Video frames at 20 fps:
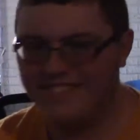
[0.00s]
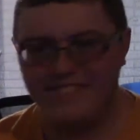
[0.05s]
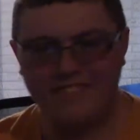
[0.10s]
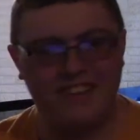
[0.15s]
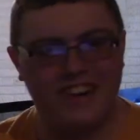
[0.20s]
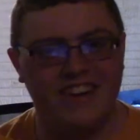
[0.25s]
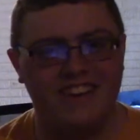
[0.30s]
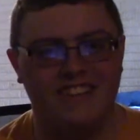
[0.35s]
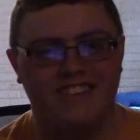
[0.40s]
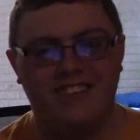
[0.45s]

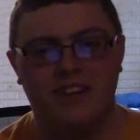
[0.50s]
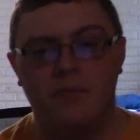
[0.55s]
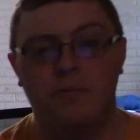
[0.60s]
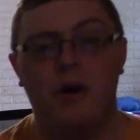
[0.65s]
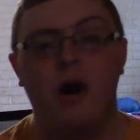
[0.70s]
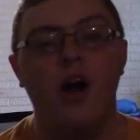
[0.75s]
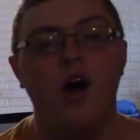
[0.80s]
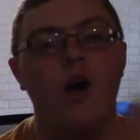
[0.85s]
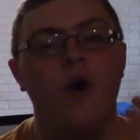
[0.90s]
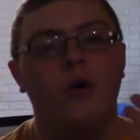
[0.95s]
fucking somehow.
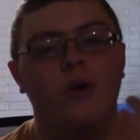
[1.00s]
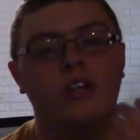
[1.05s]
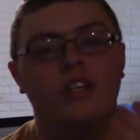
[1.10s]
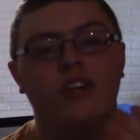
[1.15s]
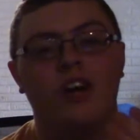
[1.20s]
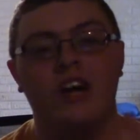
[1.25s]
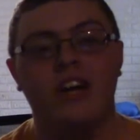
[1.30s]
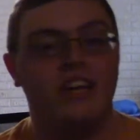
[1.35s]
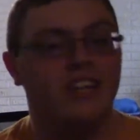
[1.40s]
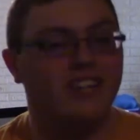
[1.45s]
We're
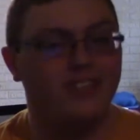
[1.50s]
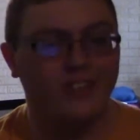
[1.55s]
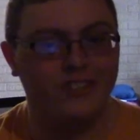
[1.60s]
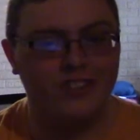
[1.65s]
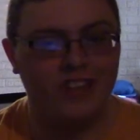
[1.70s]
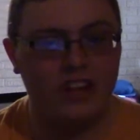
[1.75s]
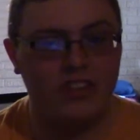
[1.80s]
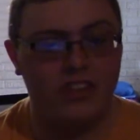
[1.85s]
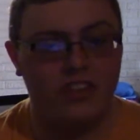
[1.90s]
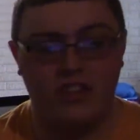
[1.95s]
trying to close
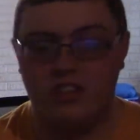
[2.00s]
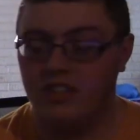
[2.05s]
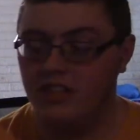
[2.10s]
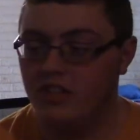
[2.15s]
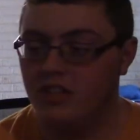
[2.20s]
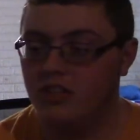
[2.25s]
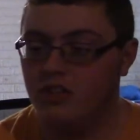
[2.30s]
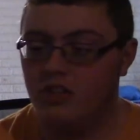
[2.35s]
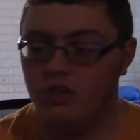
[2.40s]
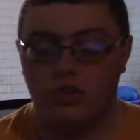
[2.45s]
out this
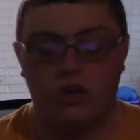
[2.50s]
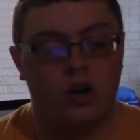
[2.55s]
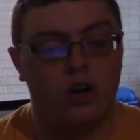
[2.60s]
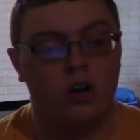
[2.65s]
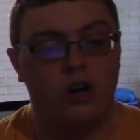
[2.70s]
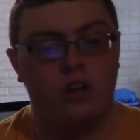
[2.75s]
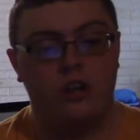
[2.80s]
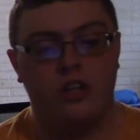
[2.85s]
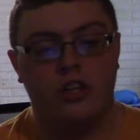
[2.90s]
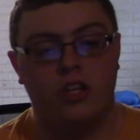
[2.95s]
year
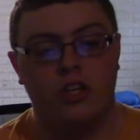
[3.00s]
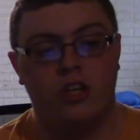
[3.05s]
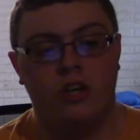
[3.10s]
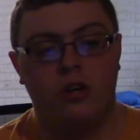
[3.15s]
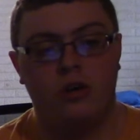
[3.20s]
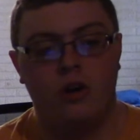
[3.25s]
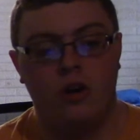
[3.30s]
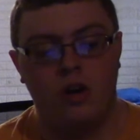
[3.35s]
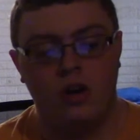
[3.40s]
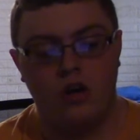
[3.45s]
strong, you
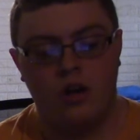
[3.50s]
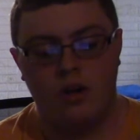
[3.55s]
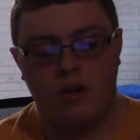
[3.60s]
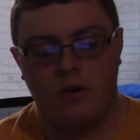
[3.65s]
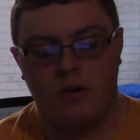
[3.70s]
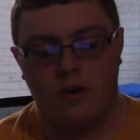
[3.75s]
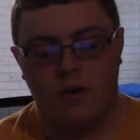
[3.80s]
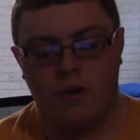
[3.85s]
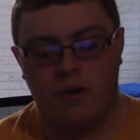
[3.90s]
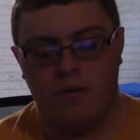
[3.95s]
know.
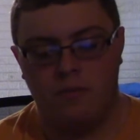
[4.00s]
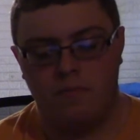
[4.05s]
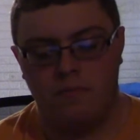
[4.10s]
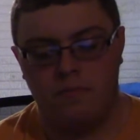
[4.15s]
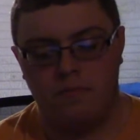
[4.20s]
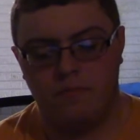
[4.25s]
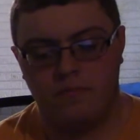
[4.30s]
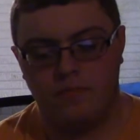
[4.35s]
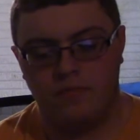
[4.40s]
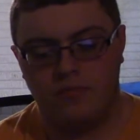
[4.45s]
Um,
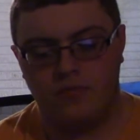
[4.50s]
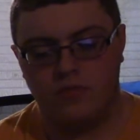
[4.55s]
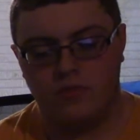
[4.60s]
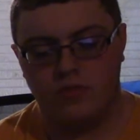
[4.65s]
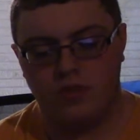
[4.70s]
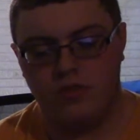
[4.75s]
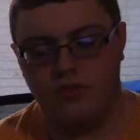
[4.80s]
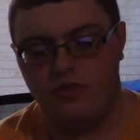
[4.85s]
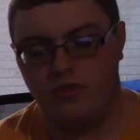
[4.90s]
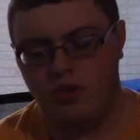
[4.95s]

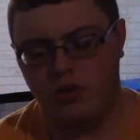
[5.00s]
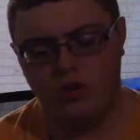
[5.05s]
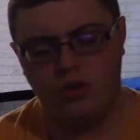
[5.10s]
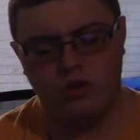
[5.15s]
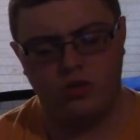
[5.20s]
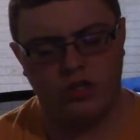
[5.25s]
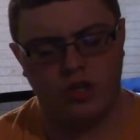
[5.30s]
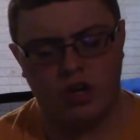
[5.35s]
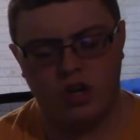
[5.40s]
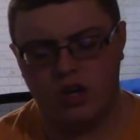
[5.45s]
a few new
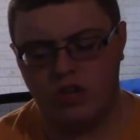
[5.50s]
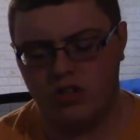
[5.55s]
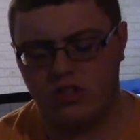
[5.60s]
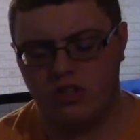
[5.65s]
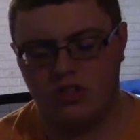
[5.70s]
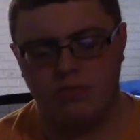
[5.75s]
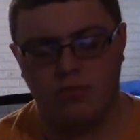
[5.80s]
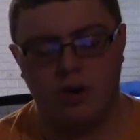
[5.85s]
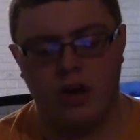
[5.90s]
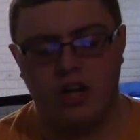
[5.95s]
songs
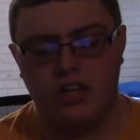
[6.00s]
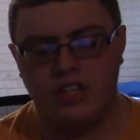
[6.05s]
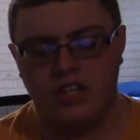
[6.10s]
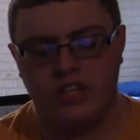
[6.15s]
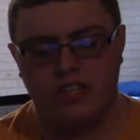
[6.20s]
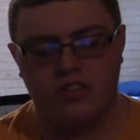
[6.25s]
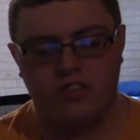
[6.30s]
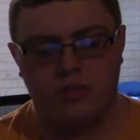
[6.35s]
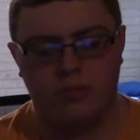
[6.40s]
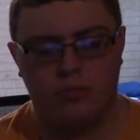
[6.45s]
and
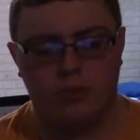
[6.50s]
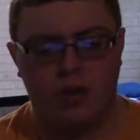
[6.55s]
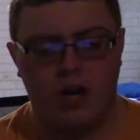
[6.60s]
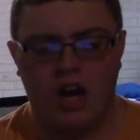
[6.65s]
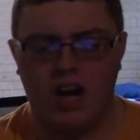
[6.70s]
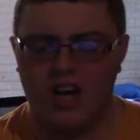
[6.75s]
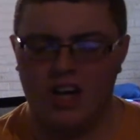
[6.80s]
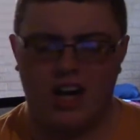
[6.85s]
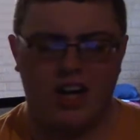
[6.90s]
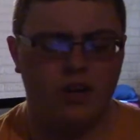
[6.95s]
projects are. Pro
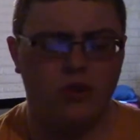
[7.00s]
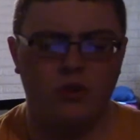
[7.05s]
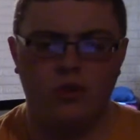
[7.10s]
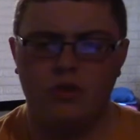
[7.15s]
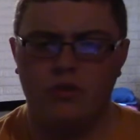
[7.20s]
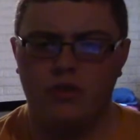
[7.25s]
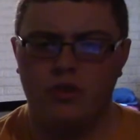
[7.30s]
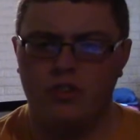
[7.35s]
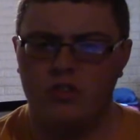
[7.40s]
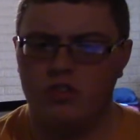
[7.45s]
I, I don't know
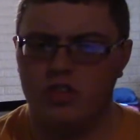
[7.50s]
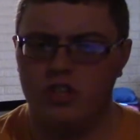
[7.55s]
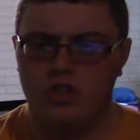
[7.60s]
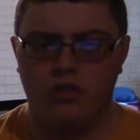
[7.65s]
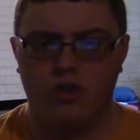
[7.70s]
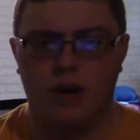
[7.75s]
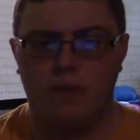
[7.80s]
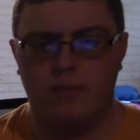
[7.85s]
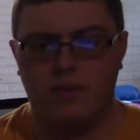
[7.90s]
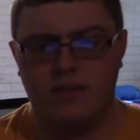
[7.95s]
if it's gonna drop